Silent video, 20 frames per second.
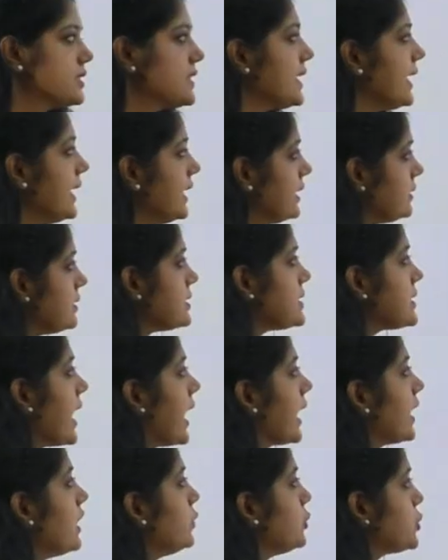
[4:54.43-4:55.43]
See, in this
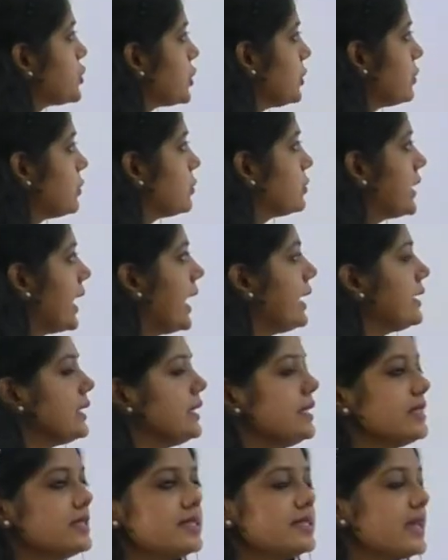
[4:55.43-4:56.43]
angle, you should know that
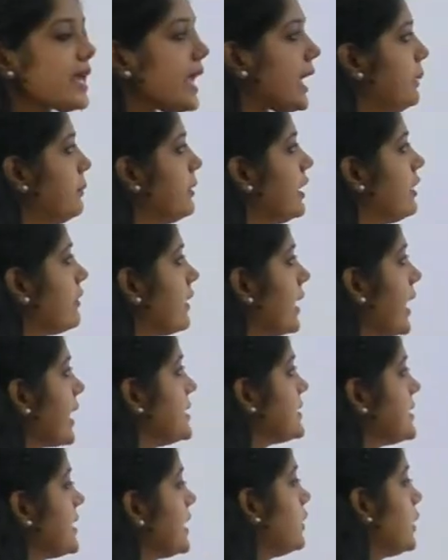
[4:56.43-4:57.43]
it is aimed at
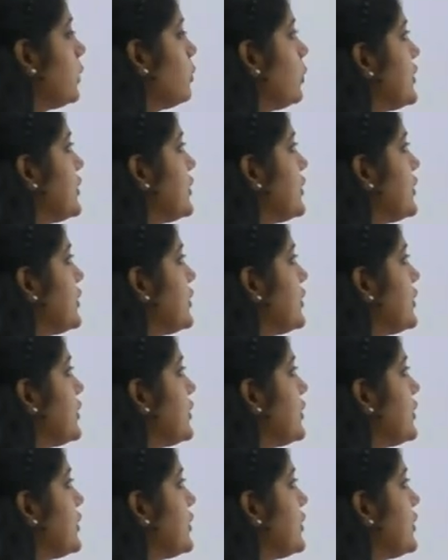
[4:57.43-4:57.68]
realizing the